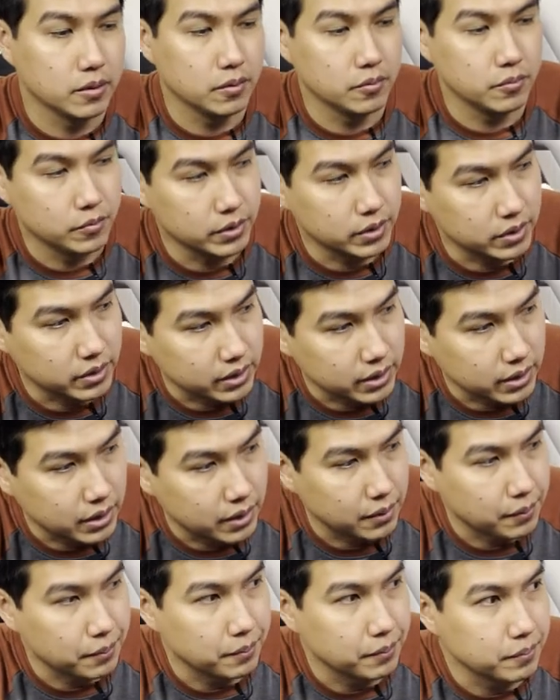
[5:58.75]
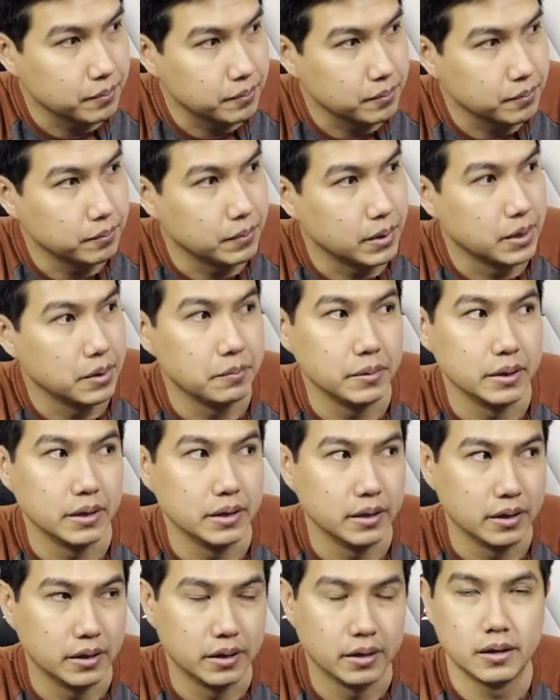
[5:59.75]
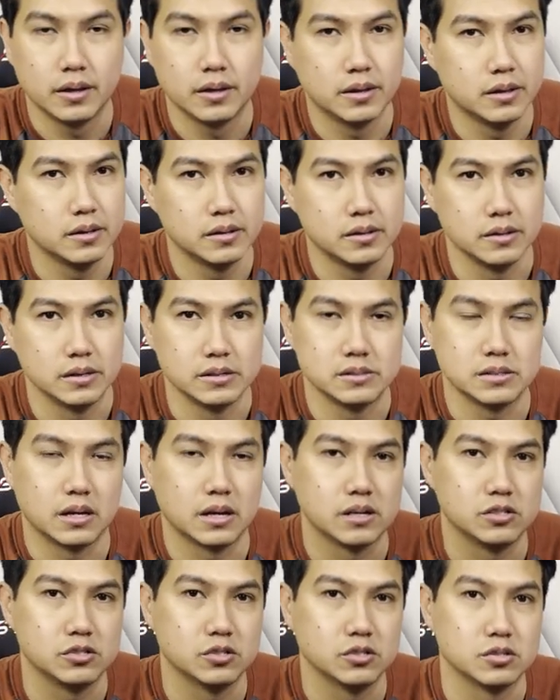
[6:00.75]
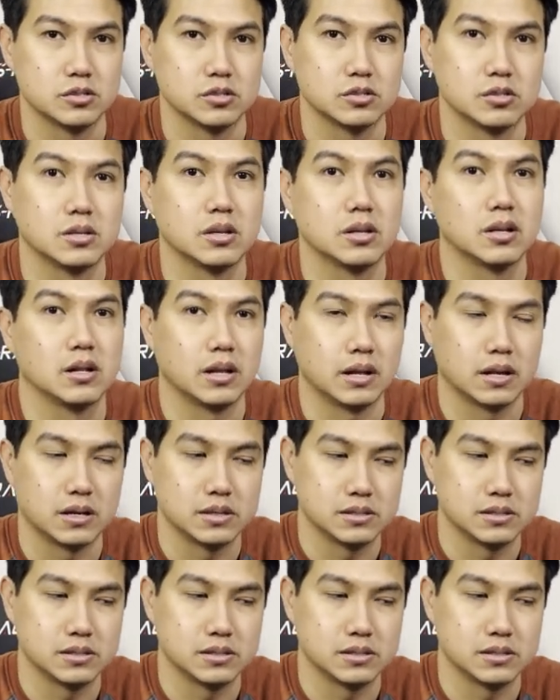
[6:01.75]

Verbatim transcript: we're gonna maybe these are just like I